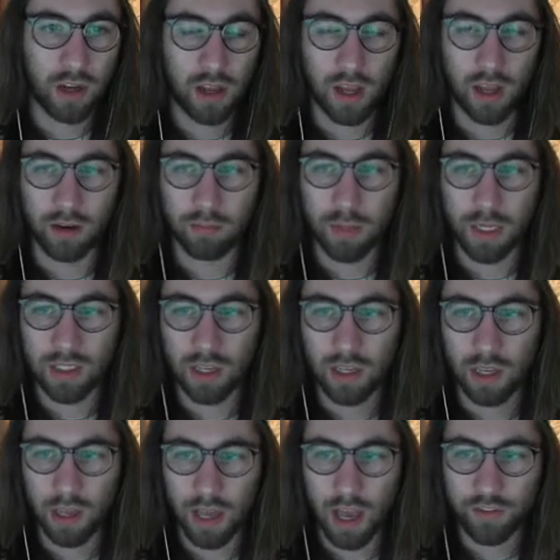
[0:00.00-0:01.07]
And basically,
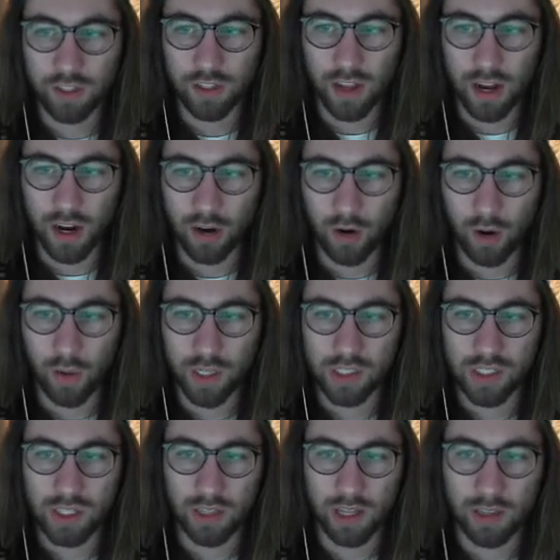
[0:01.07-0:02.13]
like, after that I
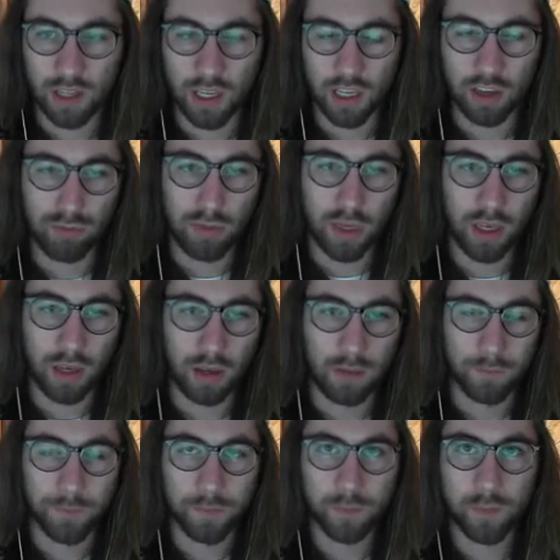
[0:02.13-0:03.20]
requested that they give me
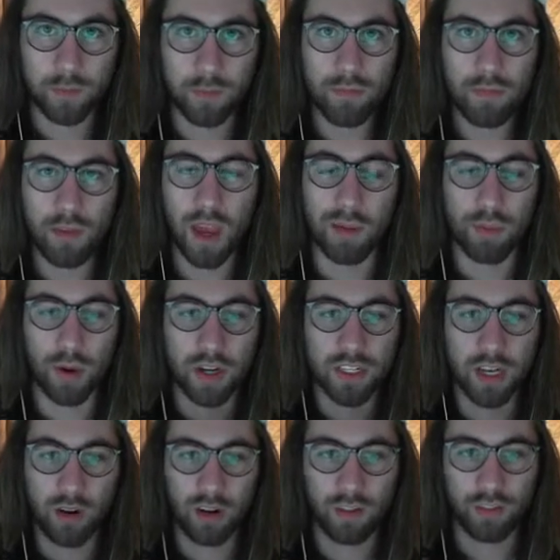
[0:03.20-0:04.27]
a
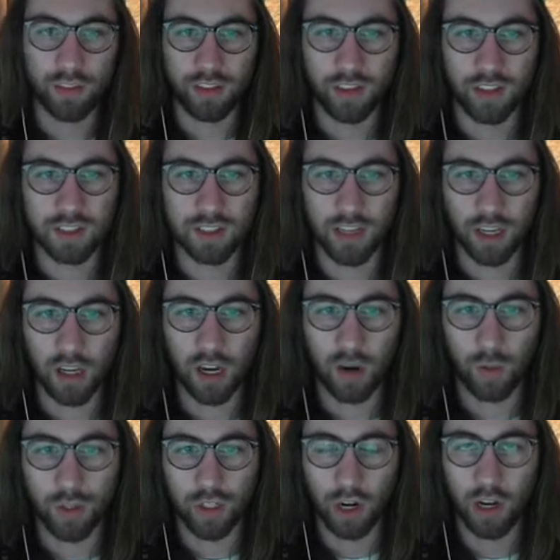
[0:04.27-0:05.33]
printout of the thing saying it got
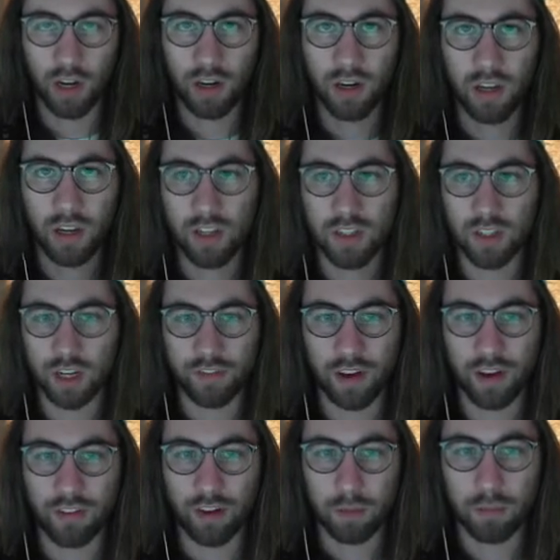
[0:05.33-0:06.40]
withdrawn, so that if
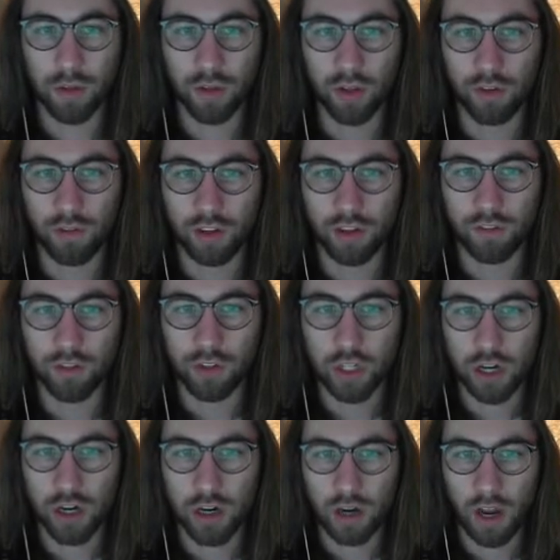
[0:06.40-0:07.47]
I ever get pulled over in the
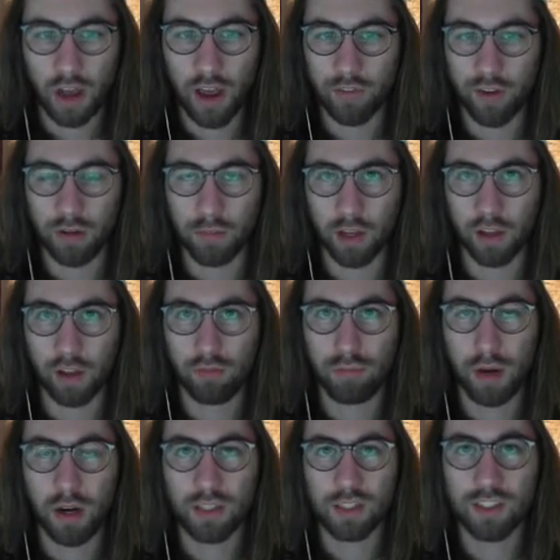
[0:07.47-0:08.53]
future, I have it in my glove
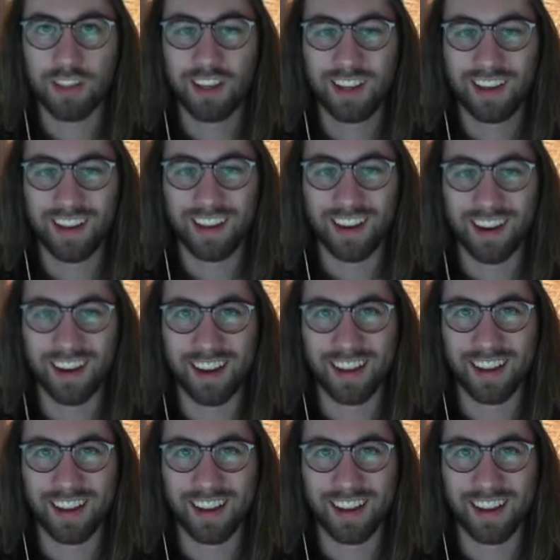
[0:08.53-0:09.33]
box and I